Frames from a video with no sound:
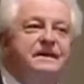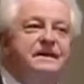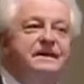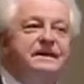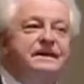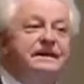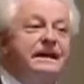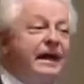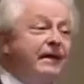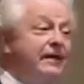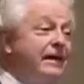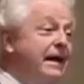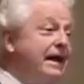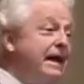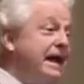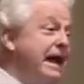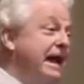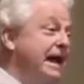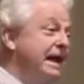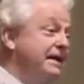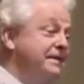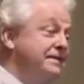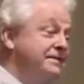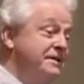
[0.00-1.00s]
Now that
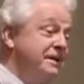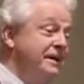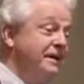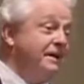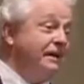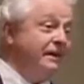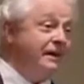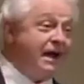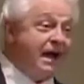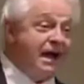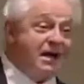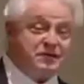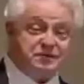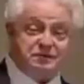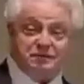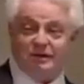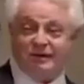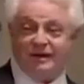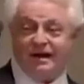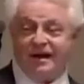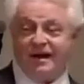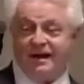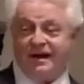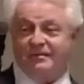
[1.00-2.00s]
has gospel
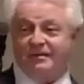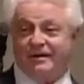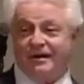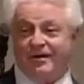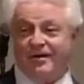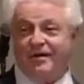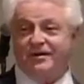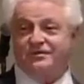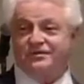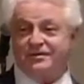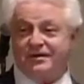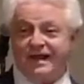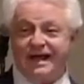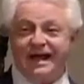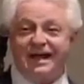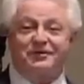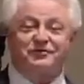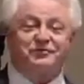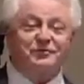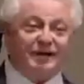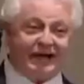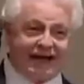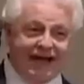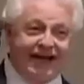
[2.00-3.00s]
on it, but it also has
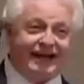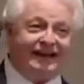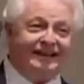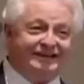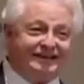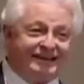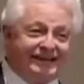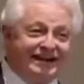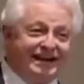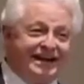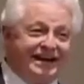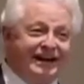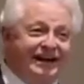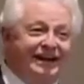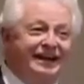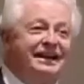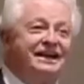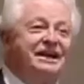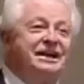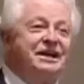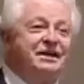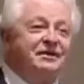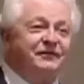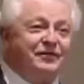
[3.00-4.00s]
reality on it
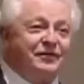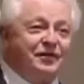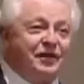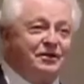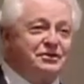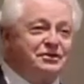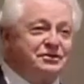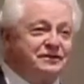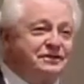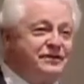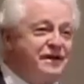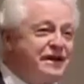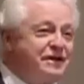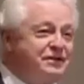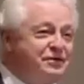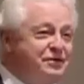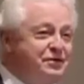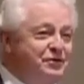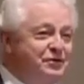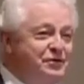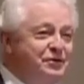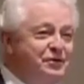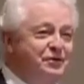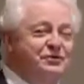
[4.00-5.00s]
for those of us who
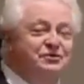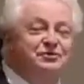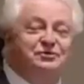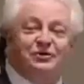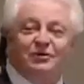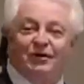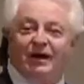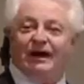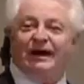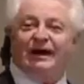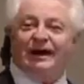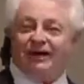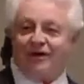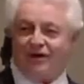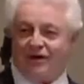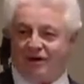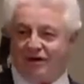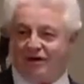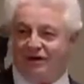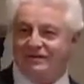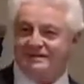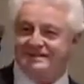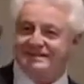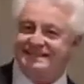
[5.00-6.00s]
use credit
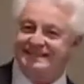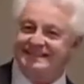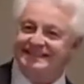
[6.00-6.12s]
cards.